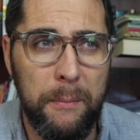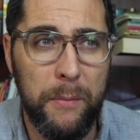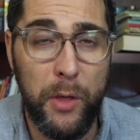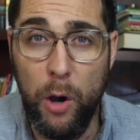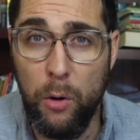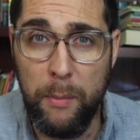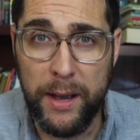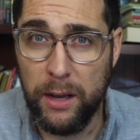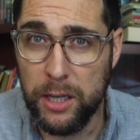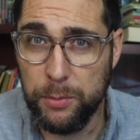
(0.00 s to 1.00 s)
though
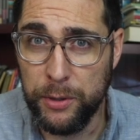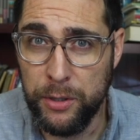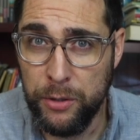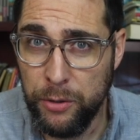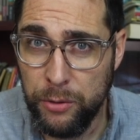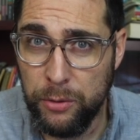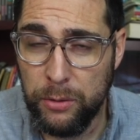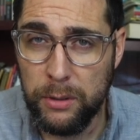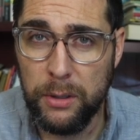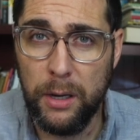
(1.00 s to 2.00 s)
Mike Cosper
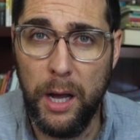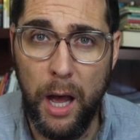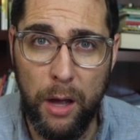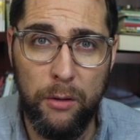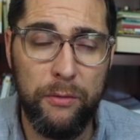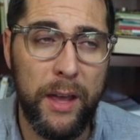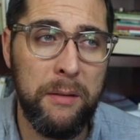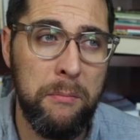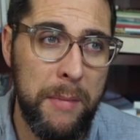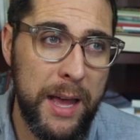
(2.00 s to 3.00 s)
knew of
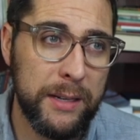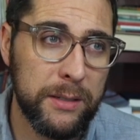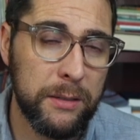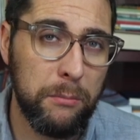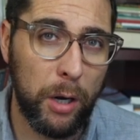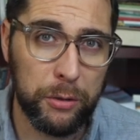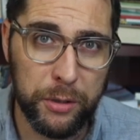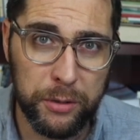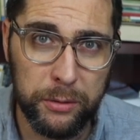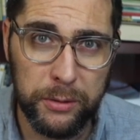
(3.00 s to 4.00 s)
and met Mark
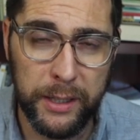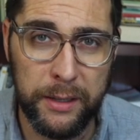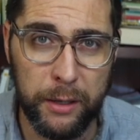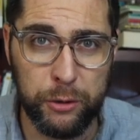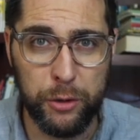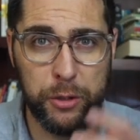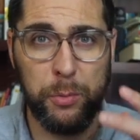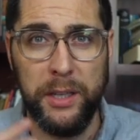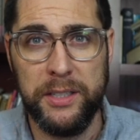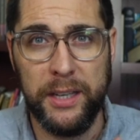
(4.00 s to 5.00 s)
Driscoll in their church
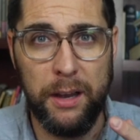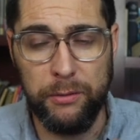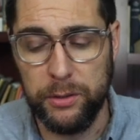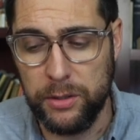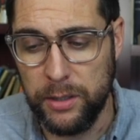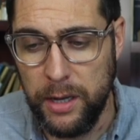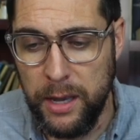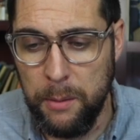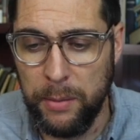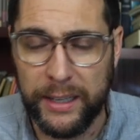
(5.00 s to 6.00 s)
planting efforts,
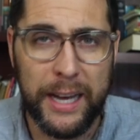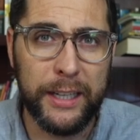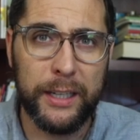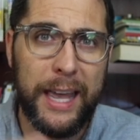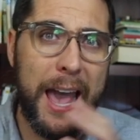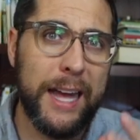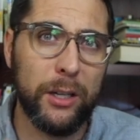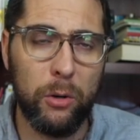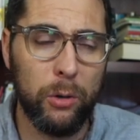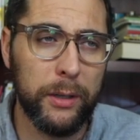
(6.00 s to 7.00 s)
but it kind of
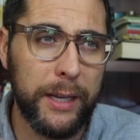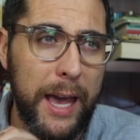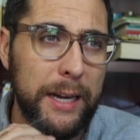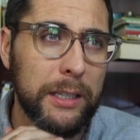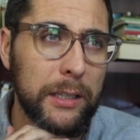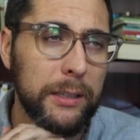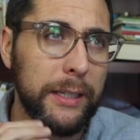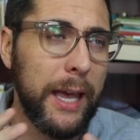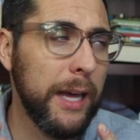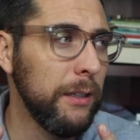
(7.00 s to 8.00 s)
categor- catalog
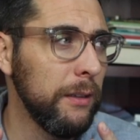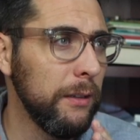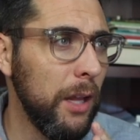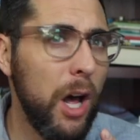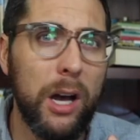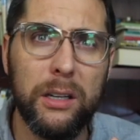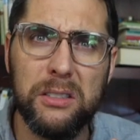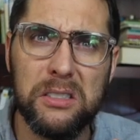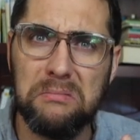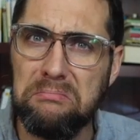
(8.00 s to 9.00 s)

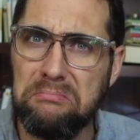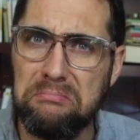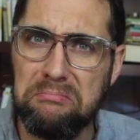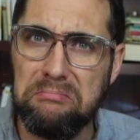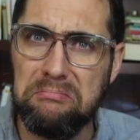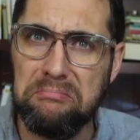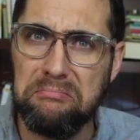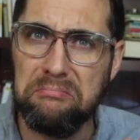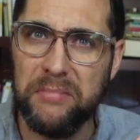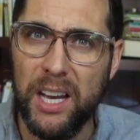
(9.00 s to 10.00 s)
catalogs
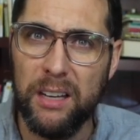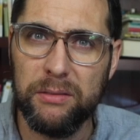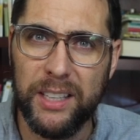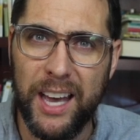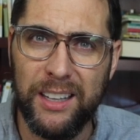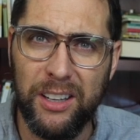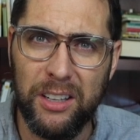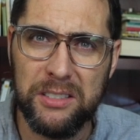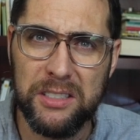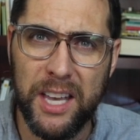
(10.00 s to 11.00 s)
yeah,
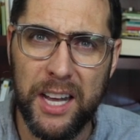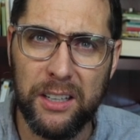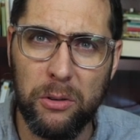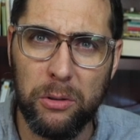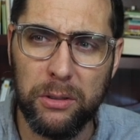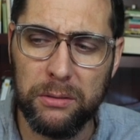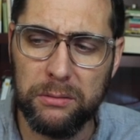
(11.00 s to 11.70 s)
catalogs, category,